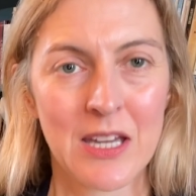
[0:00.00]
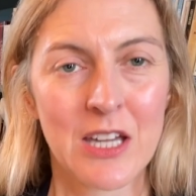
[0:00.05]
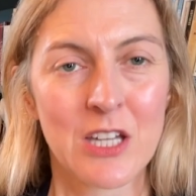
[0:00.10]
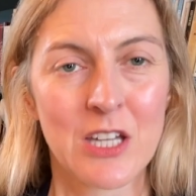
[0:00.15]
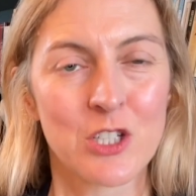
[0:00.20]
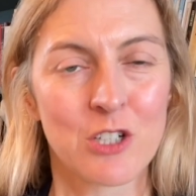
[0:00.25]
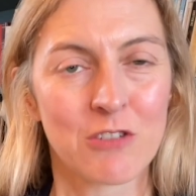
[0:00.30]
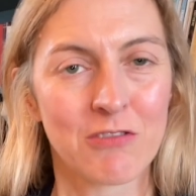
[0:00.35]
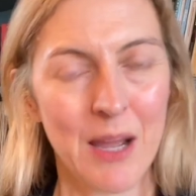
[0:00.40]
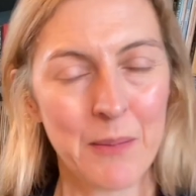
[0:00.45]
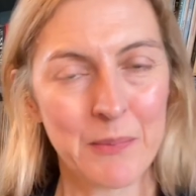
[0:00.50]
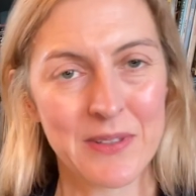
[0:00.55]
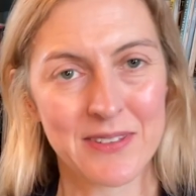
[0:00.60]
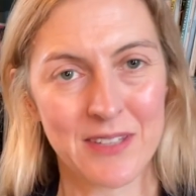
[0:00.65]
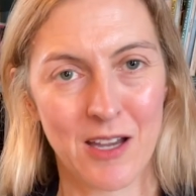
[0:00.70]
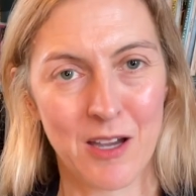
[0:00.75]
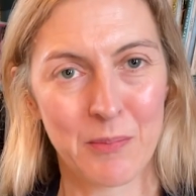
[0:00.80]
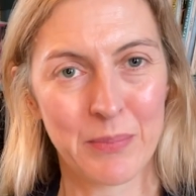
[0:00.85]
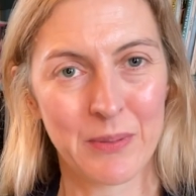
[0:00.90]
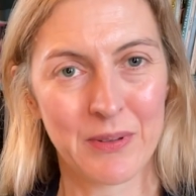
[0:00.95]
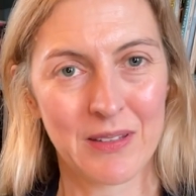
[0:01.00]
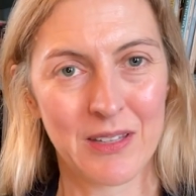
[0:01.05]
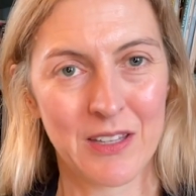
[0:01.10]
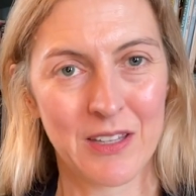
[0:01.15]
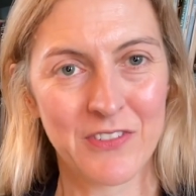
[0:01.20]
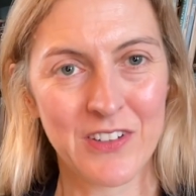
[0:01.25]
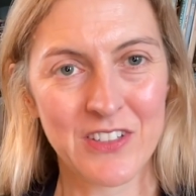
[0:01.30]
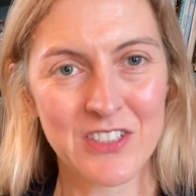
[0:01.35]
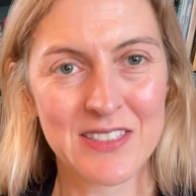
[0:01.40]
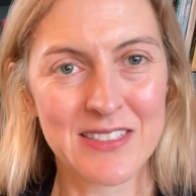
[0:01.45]
To wrap this up,
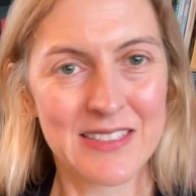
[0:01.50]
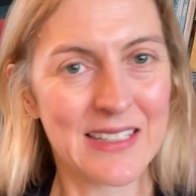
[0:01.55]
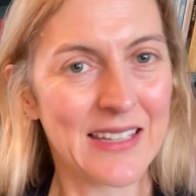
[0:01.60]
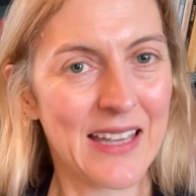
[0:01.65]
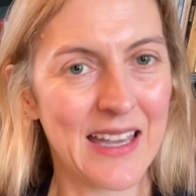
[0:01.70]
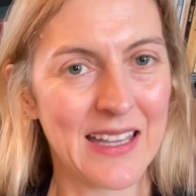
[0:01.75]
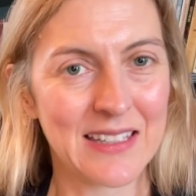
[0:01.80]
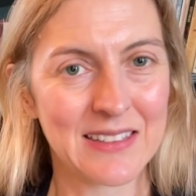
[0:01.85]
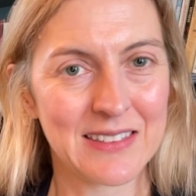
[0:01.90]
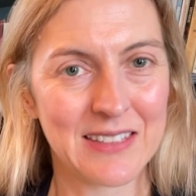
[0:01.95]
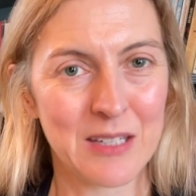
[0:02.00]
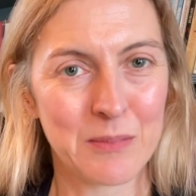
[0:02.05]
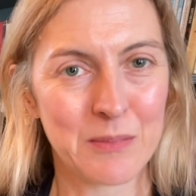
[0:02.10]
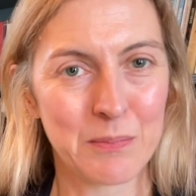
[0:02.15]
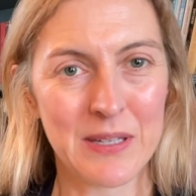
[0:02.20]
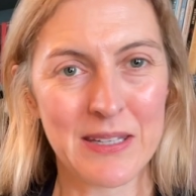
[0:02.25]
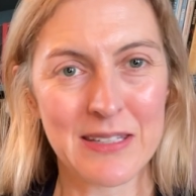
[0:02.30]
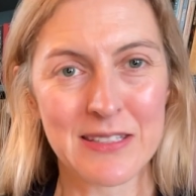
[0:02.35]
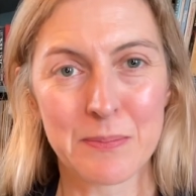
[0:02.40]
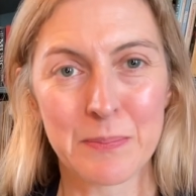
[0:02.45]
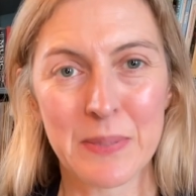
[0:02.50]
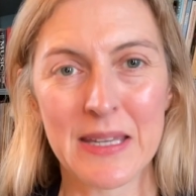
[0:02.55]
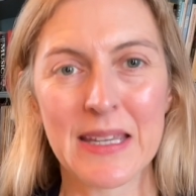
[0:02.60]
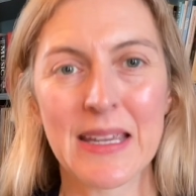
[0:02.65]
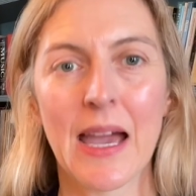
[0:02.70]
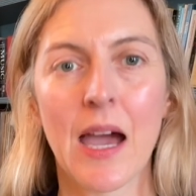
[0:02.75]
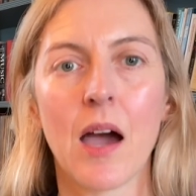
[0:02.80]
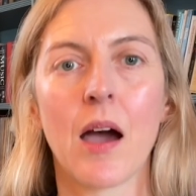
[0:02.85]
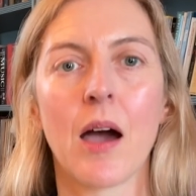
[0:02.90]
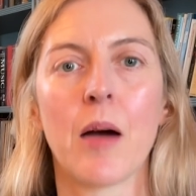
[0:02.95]
efficiency gains in P2P
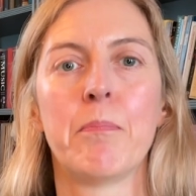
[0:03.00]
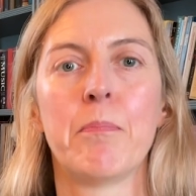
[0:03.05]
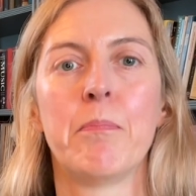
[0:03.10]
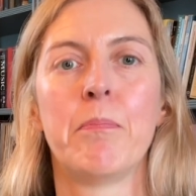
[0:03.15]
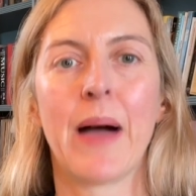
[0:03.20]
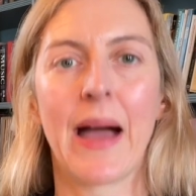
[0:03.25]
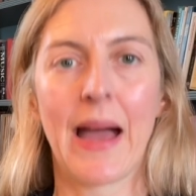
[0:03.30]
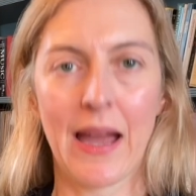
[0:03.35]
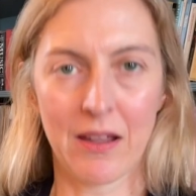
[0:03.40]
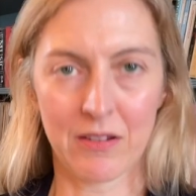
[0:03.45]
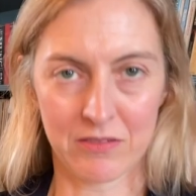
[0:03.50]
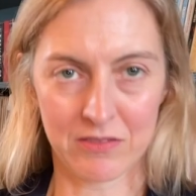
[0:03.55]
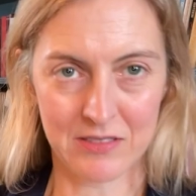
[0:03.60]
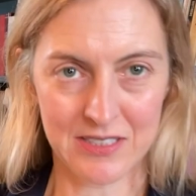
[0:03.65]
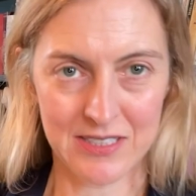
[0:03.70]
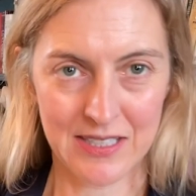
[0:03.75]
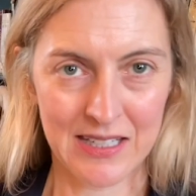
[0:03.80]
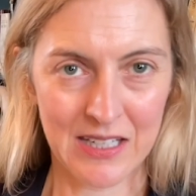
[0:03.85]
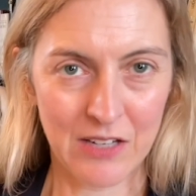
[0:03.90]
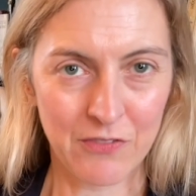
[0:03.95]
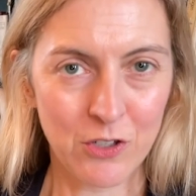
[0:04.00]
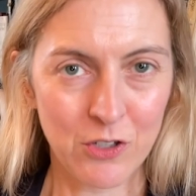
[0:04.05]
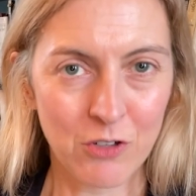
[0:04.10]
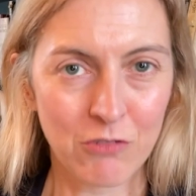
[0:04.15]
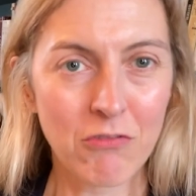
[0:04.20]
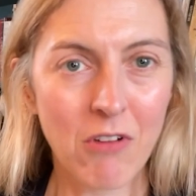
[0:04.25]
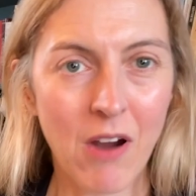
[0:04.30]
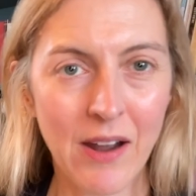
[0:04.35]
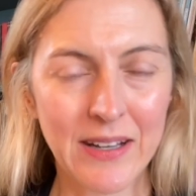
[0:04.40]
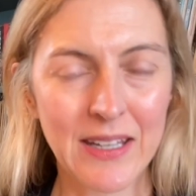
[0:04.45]
abound, and if you're
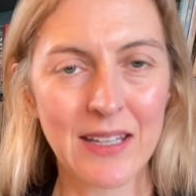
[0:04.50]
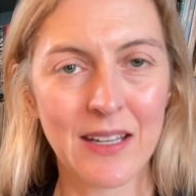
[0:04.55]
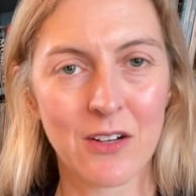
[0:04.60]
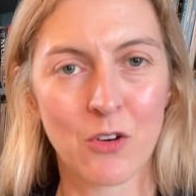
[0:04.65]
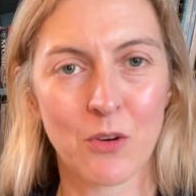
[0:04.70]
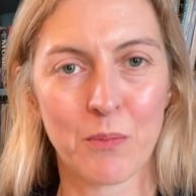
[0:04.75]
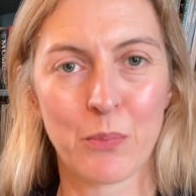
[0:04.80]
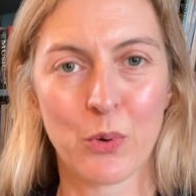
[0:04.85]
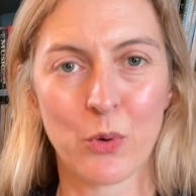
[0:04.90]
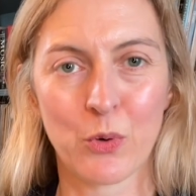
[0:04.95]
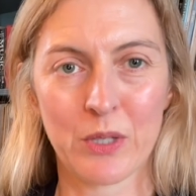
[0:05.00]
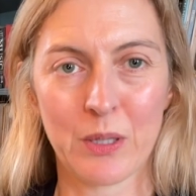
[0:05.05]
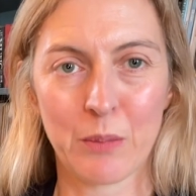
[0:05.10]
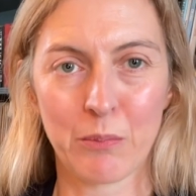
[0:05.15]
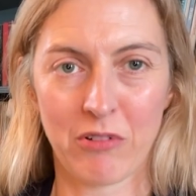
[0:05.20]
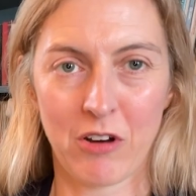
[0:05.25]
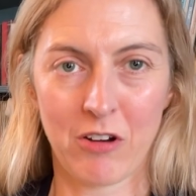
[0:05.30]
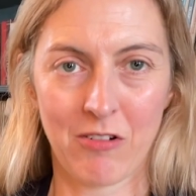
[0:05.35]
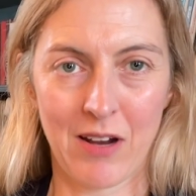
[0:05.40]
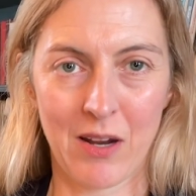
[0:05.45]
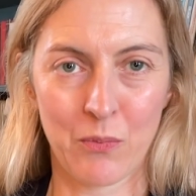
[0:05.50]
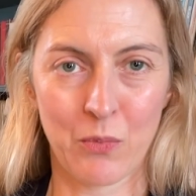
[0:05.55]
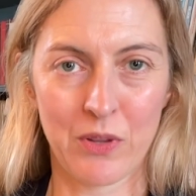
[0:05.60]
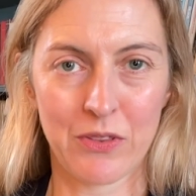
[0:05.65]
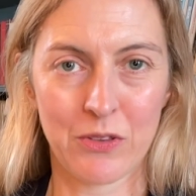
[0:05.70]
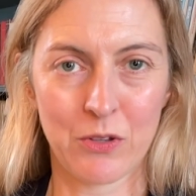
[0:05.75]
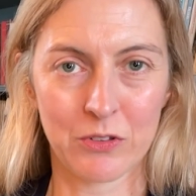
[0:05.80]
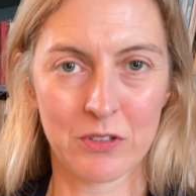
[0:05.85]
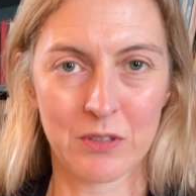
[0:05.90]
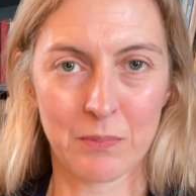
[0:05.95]
running an onboarding program with
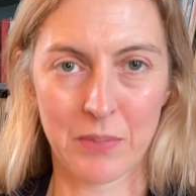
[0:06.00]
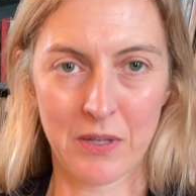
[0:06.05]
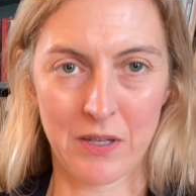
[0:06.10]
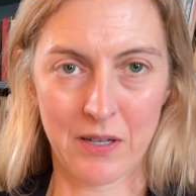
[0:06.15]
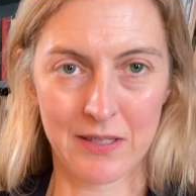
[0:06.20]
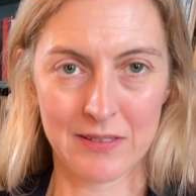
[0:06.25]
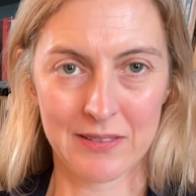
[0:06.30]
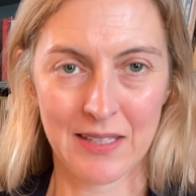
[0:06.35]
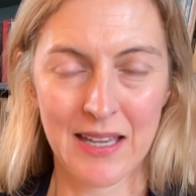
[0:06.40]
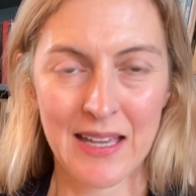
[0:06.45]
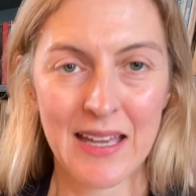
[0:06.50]
your suppliers,